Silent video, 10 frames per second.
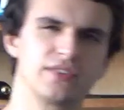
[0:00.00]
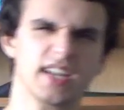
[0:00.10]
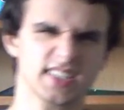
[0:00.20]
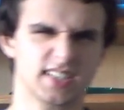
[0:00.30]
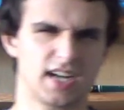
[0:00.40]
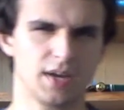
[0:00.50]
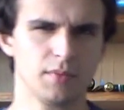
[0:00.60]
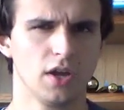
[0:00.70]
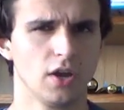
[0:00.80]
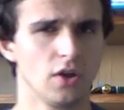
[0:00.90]
Next
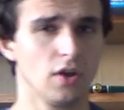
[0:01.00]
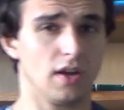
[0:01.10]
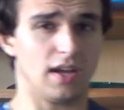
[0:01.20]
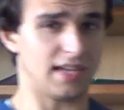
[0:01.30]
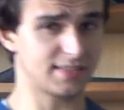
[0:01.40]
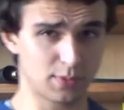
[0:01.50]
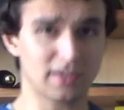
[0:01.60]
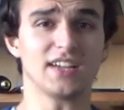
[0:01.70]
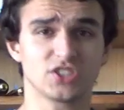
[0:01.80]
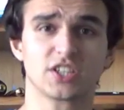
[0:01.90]
time, it, we're
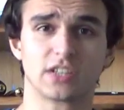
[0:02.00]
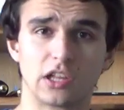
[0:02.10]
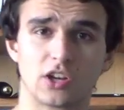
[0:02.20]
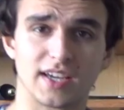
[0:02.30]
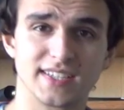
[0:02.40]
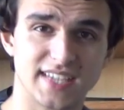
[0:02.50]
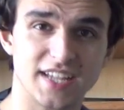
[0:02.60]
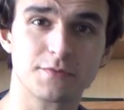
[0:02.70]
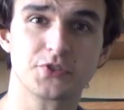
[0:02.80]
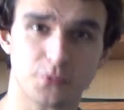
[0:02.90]
actually going to look at a
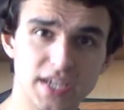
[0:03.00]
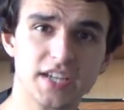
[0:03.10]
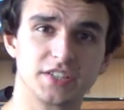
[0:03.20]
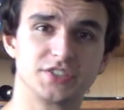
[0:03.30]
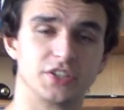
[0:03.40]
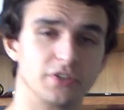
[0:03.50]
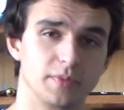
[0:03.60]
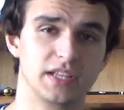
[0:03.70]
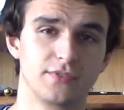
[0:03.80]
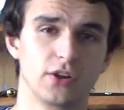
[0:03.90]
sense which we can do,
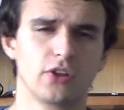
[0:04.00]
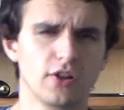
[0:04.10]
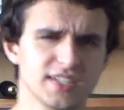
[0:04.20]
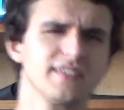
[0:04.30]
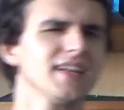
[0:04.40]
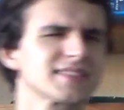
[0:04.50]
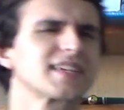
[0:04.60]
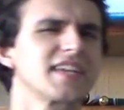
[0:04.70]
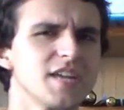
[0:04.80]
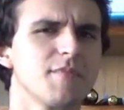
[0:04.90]
believe it or not, and that's
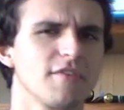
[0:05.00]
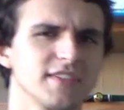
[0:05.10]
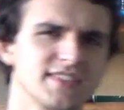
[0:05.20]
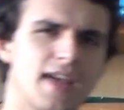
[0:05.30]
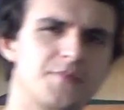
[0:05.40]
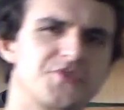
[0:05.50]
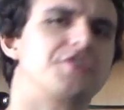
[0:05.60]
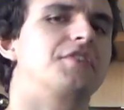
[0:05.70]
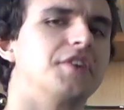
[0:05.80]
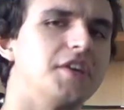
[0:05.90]

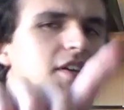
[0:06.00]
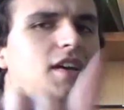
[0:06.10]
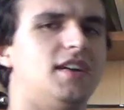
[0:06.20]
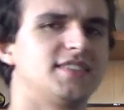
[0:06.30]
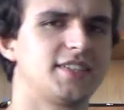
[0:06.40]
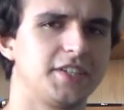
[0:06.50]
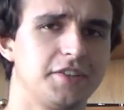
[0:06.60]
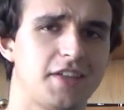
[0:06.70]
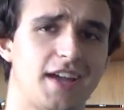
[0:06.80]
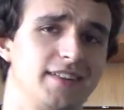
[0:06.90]
chemoreception. I'll see you
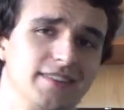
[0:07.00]
then.